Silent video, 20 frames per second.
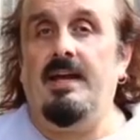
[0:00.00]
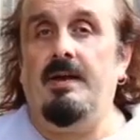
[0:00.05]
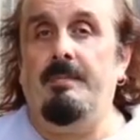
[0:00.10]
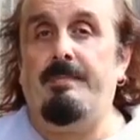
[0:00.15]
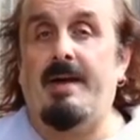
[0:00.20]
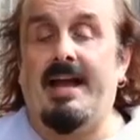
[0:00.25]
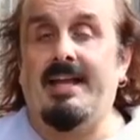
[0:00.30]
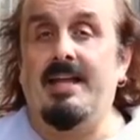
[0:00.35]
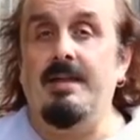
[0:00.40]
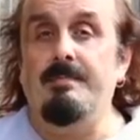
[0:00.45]

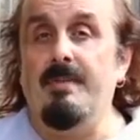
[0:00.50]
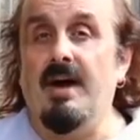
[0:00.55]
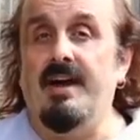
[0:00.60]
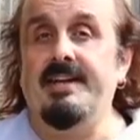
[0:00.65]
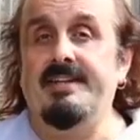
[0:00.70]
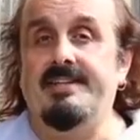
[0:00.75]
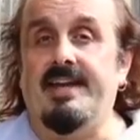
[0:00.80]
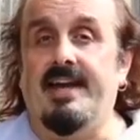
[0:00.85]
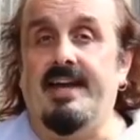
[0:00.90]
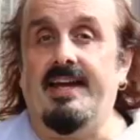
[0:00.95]
back in
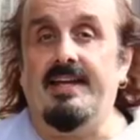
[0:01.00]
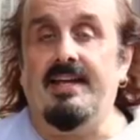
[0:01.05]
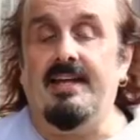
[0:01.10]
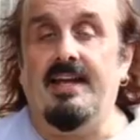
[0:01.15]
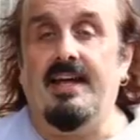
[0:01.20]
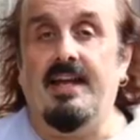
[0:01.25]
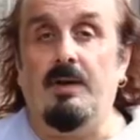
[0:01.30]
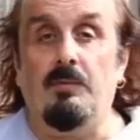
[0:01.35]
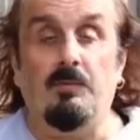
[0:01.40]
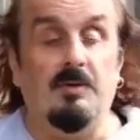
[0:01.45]
my day,
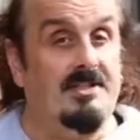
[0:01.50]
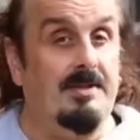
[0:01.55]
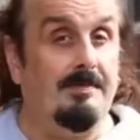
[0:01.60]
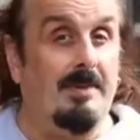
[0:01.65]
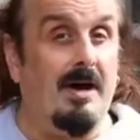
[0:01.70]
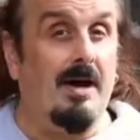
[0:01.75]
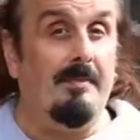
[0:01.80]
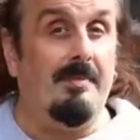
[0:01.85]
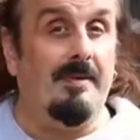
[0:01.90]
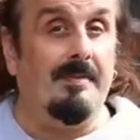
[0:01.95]
it was a
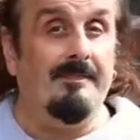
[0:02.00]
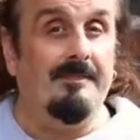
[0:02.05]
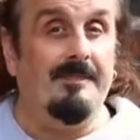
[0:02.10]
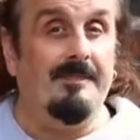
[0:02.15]
pub